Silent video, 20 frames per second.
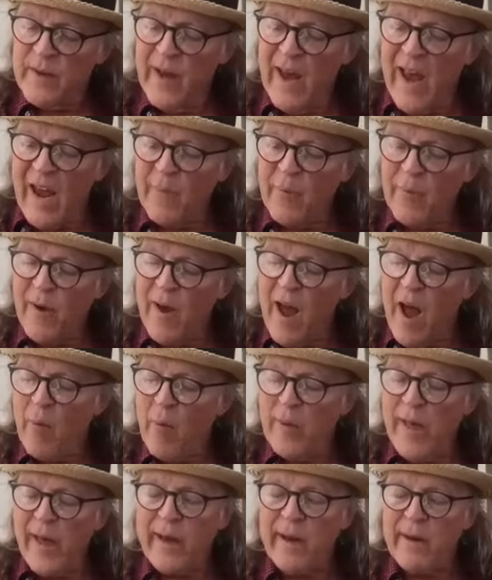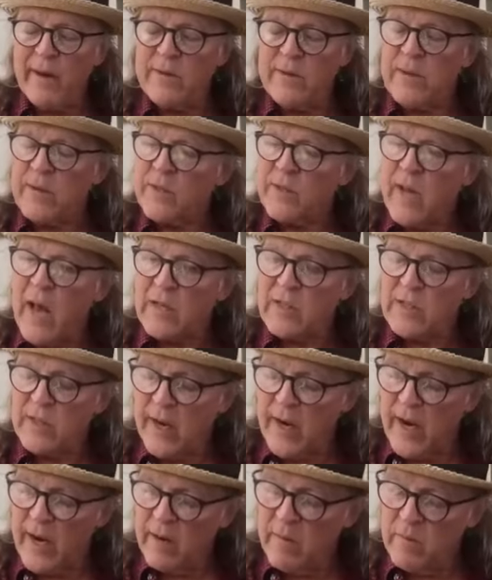Abraham Lincoln is
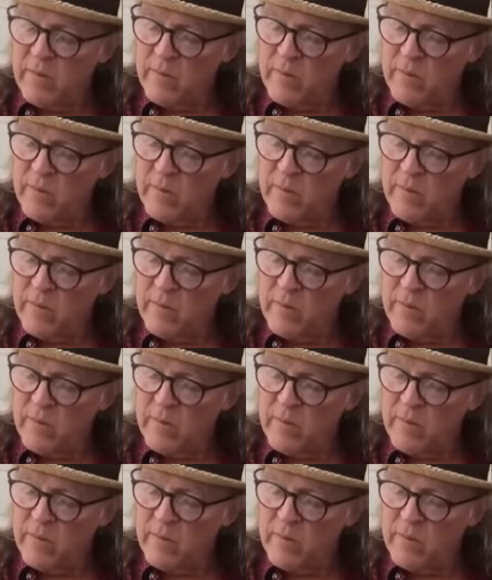assassinated.